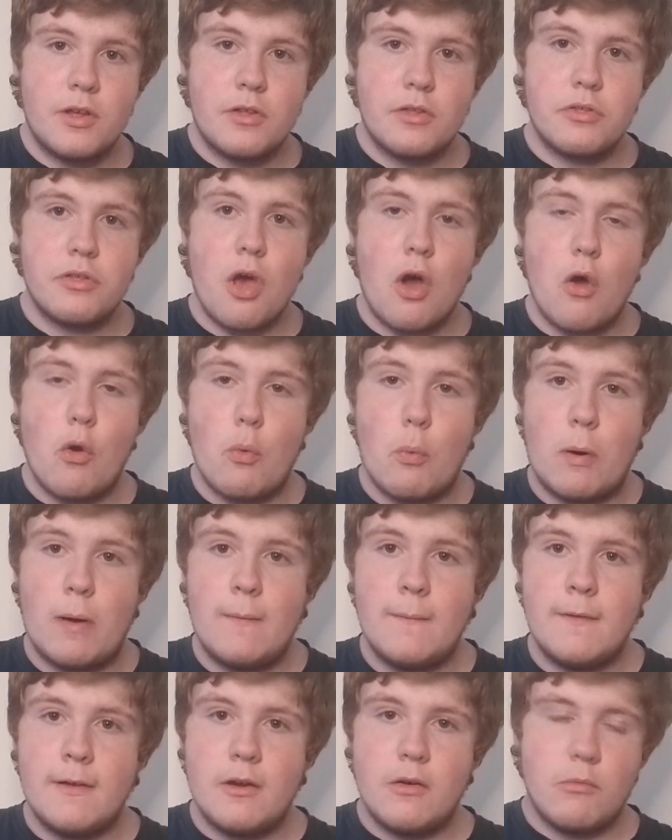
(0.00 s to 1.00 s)
So,
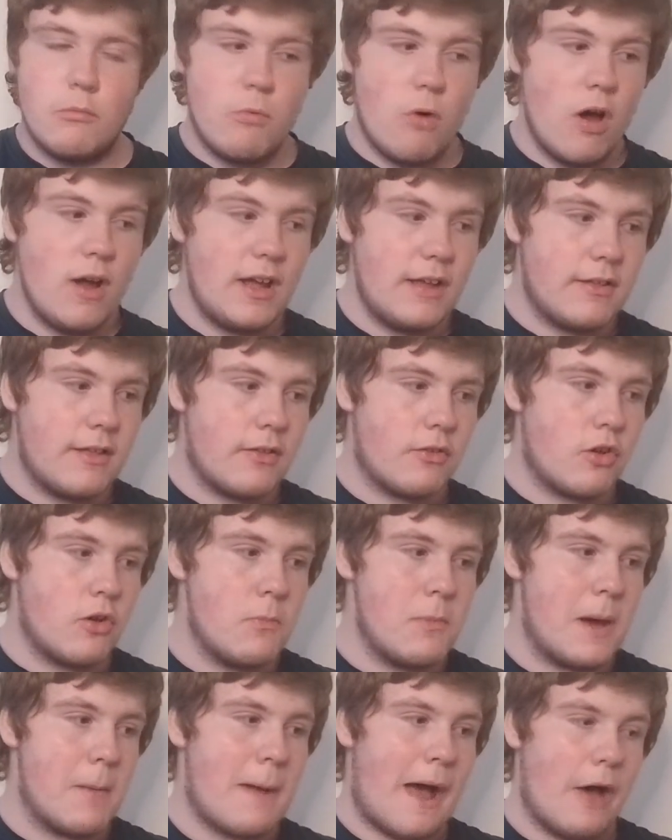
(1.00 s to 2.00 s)
what is this going
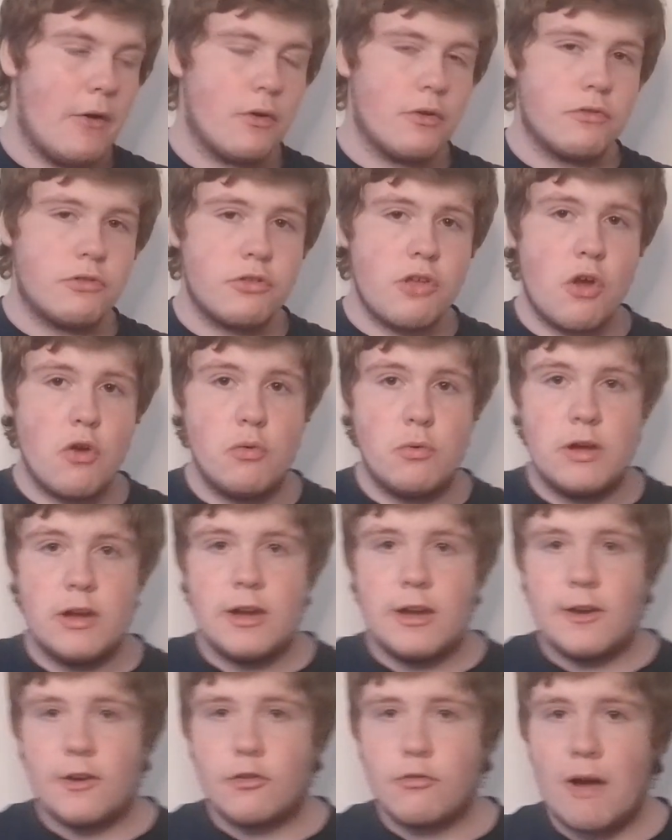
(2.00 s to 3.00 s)
to be about? So,
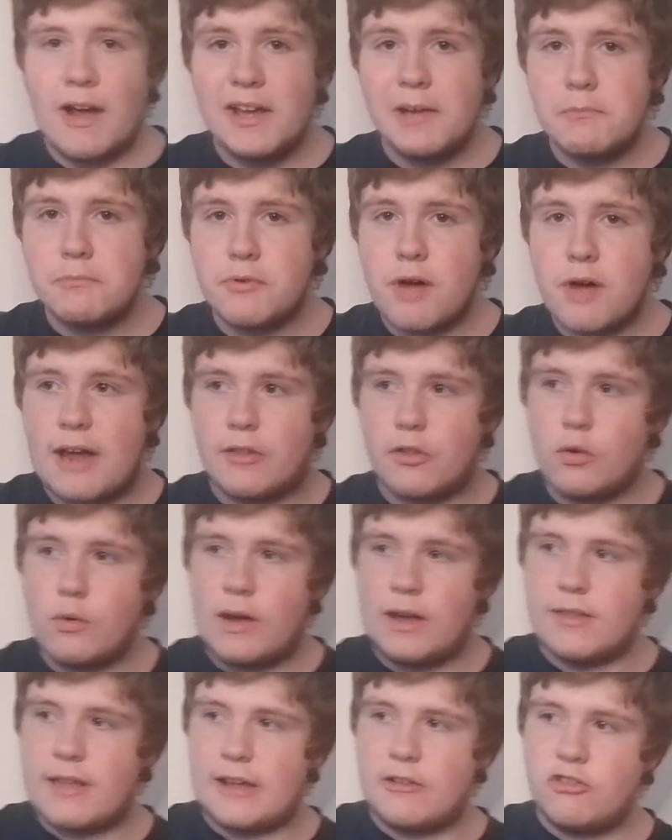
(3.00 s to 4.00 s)
Graham Bryce, who
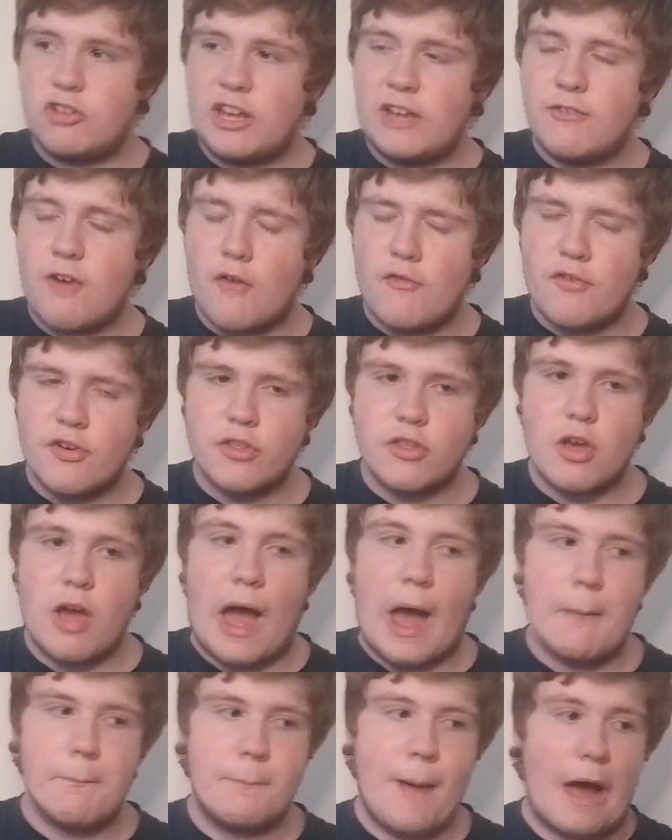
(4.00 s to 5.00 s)
is a chief officer
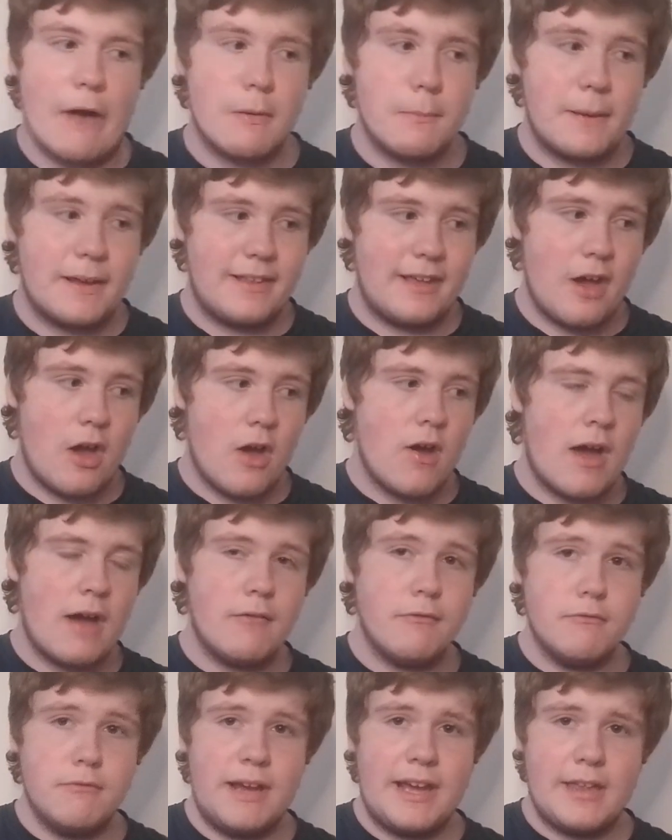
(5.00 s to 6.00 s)
at Bauer Media,
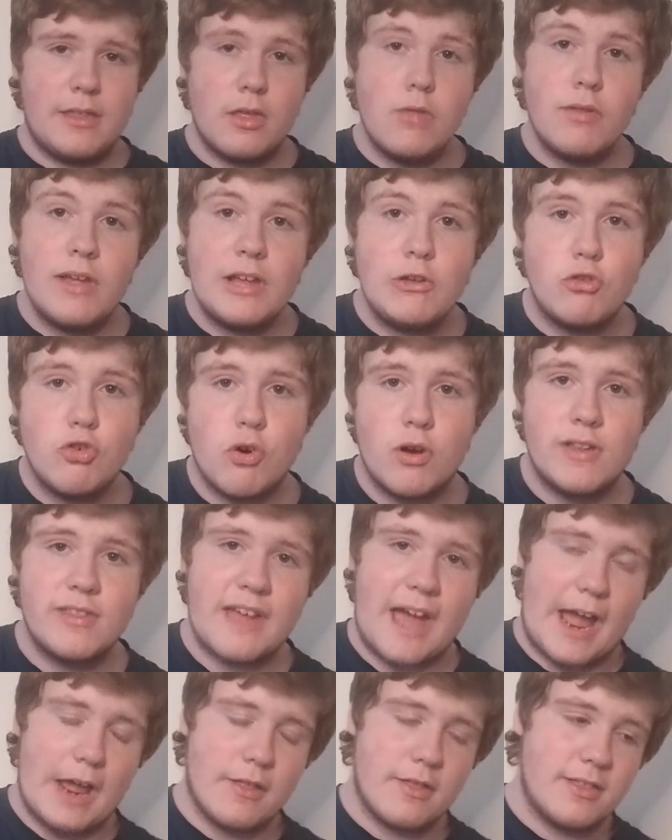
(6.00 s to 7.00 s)
recently joined
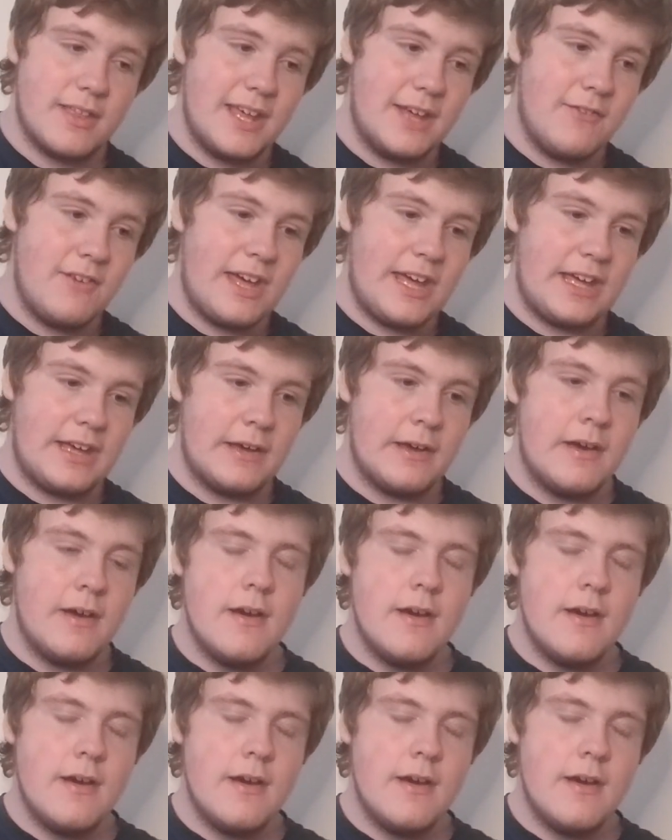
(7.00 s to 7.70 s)
STV.